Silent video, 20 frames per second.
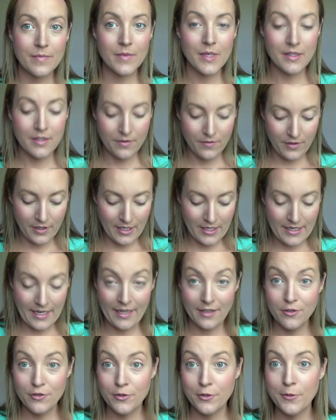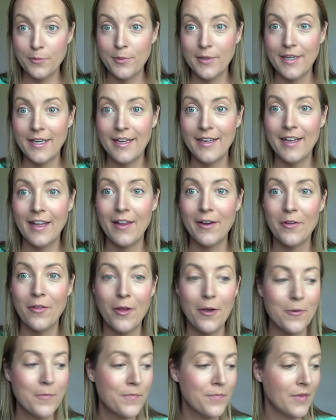It's a very natural, pretty color
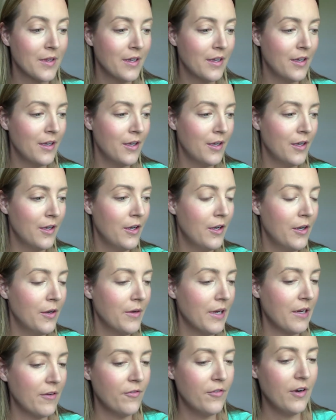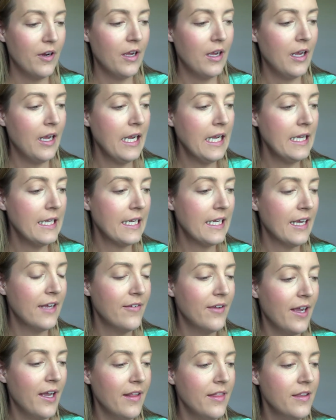though. Right, for highlight, I've
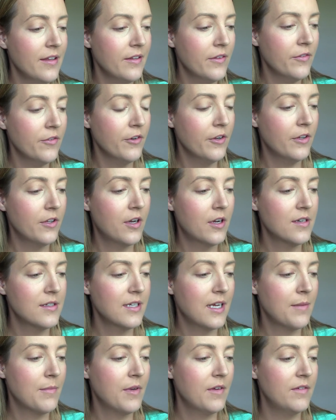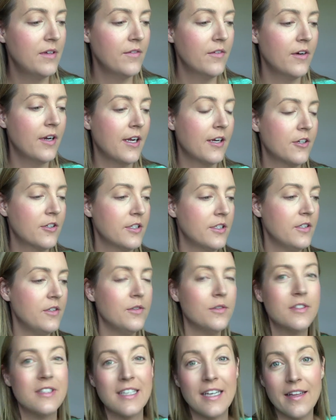had this for a long time, but I've never actually
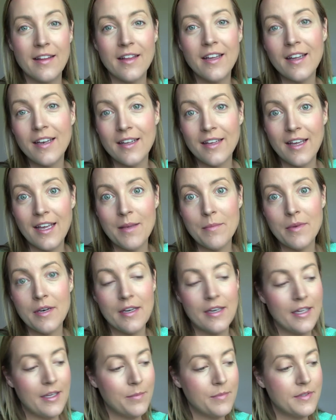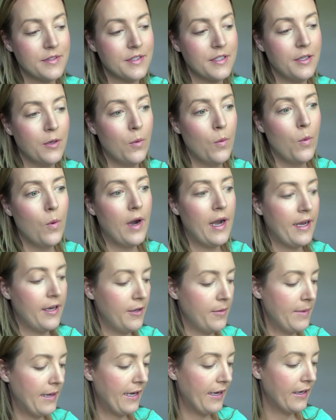used it. I think it came in an Ipsy a
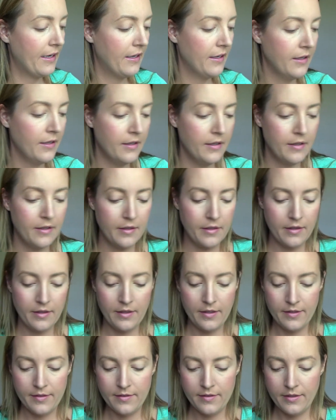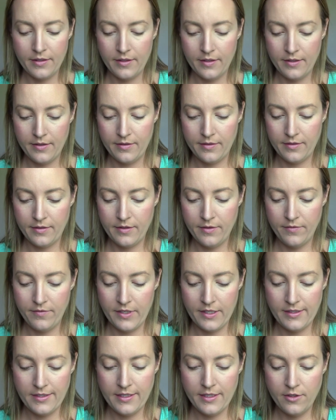while back. This is
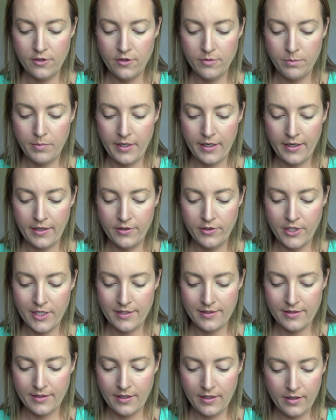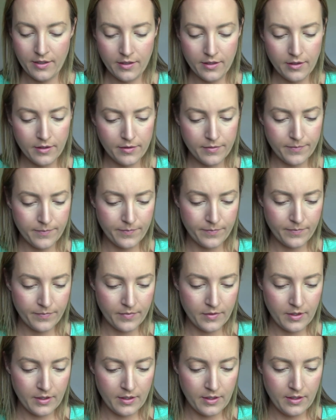Vintage by Jessica
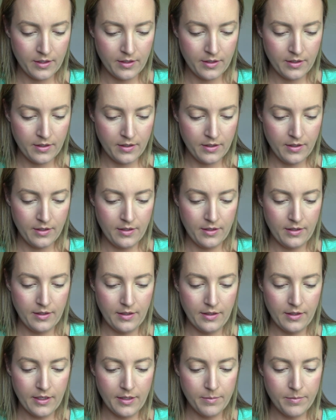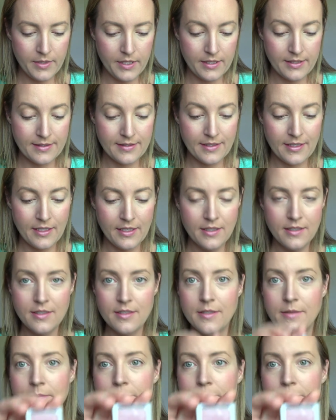Liebskind.